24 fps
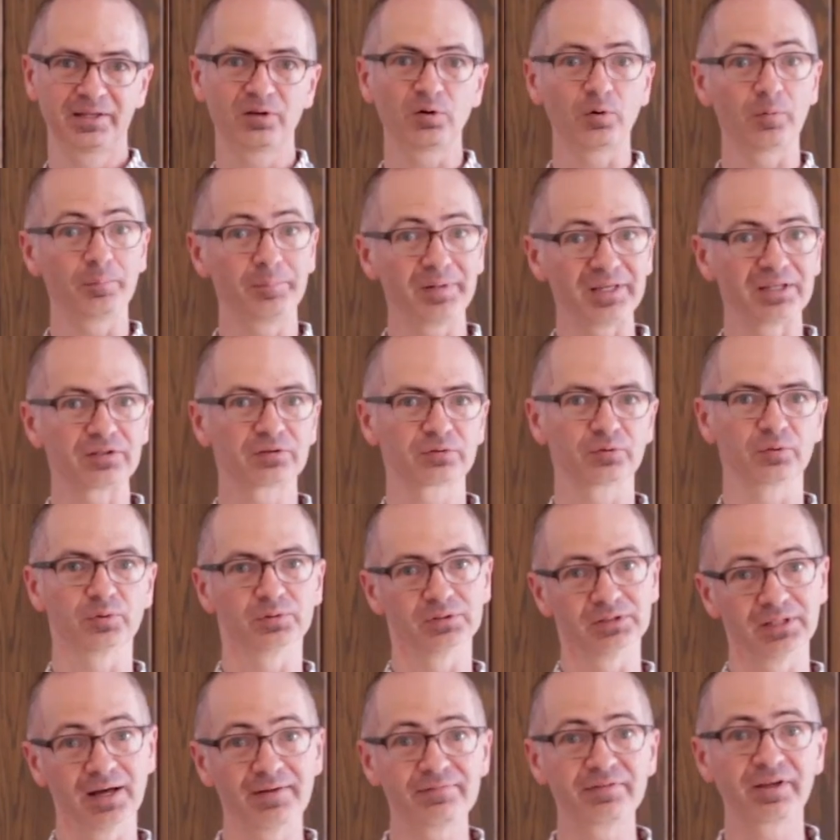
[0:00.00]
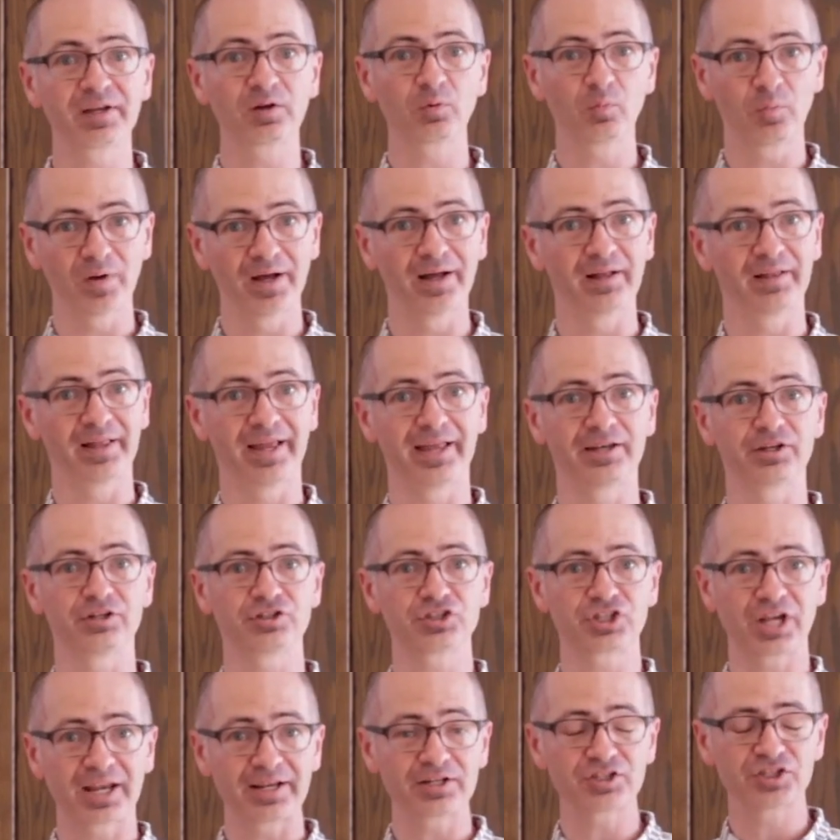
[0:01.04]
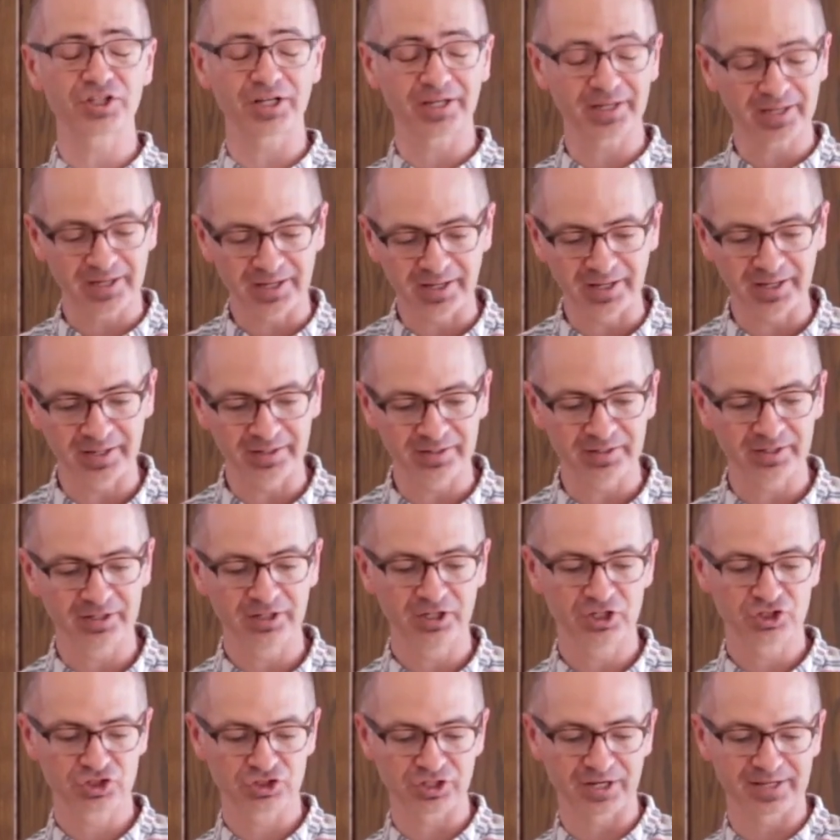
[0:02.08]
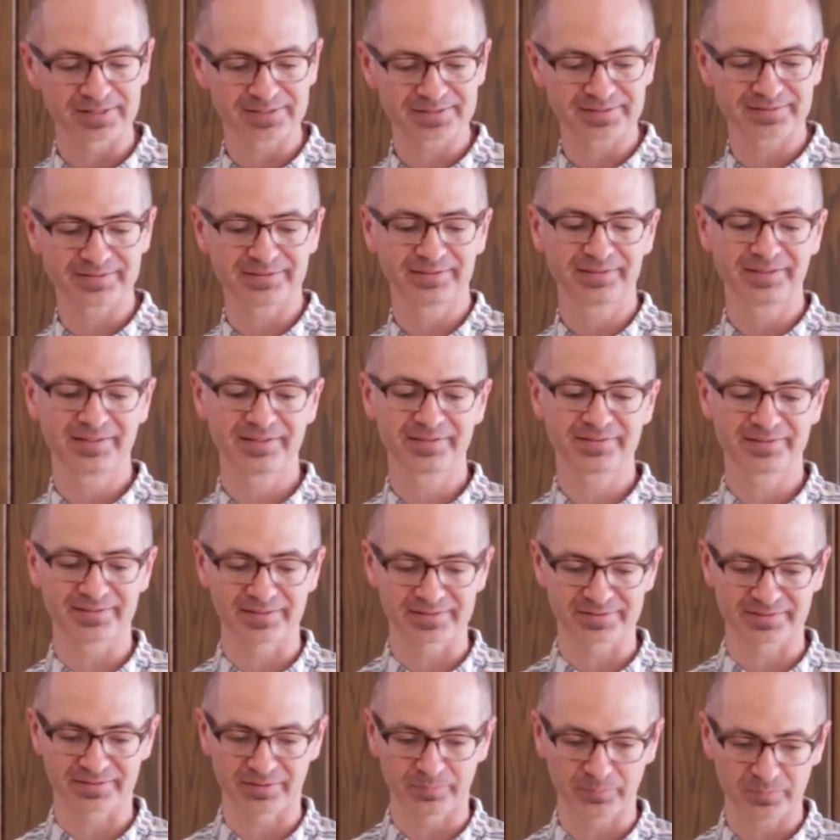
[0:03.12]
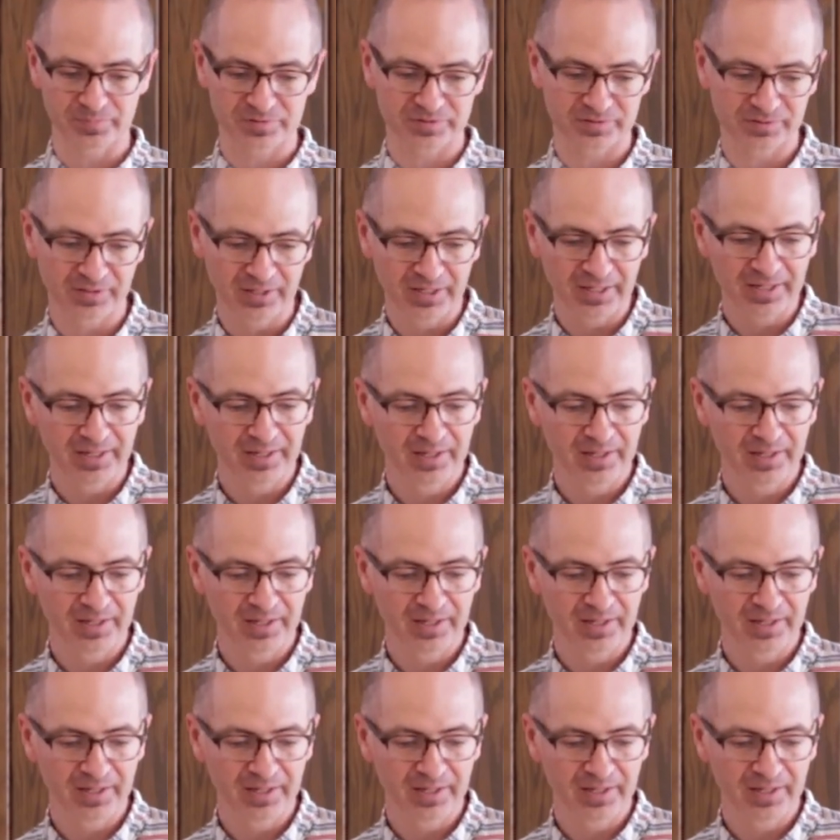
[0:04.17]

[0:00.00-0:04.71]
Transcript: It will be through loving well and changing unjust systems.